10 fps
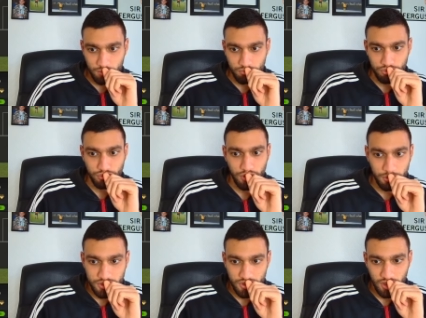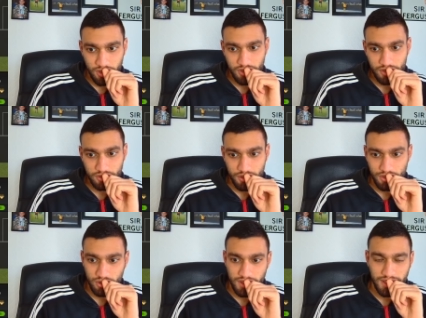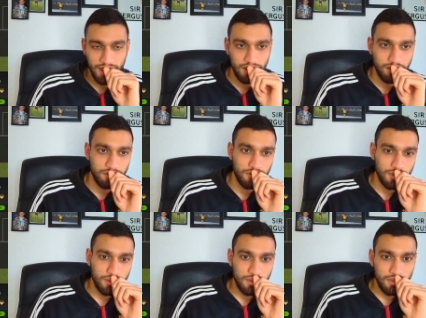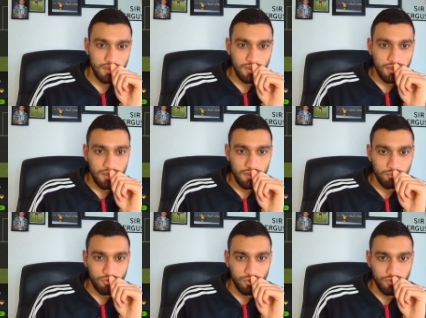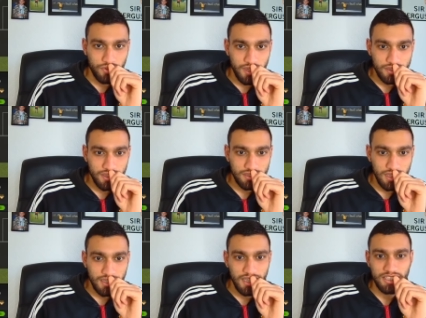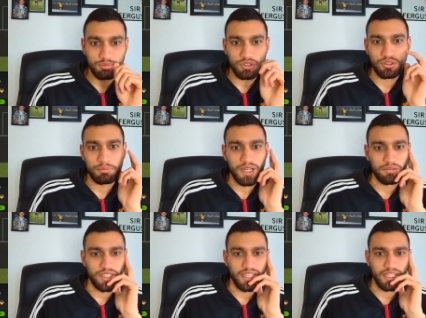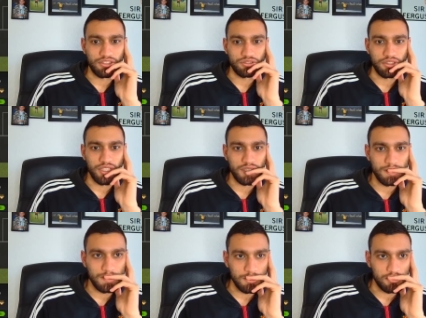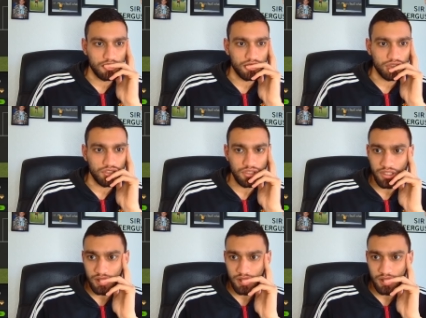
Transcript: Bruno is tired. He's on a yellow. Bruno Fernandes. Yeah, let's bring on Mount. Yeah, let's do that. Good decision.